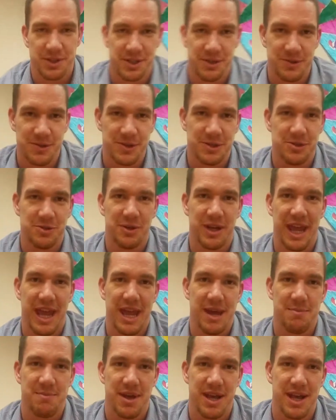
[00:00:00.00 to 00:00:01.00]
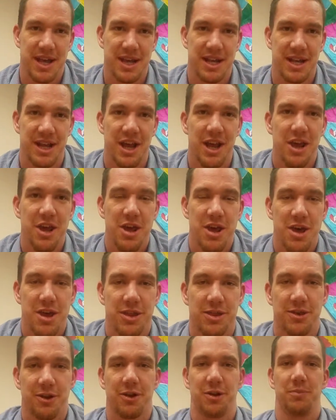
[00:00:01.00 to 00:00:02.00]
students who came in
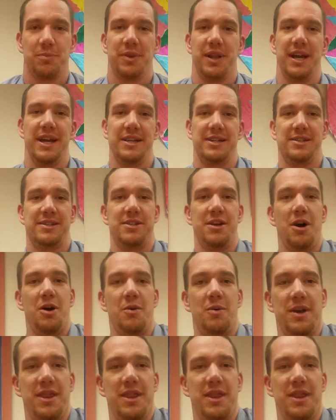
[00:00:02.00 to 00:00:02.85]
third place. So,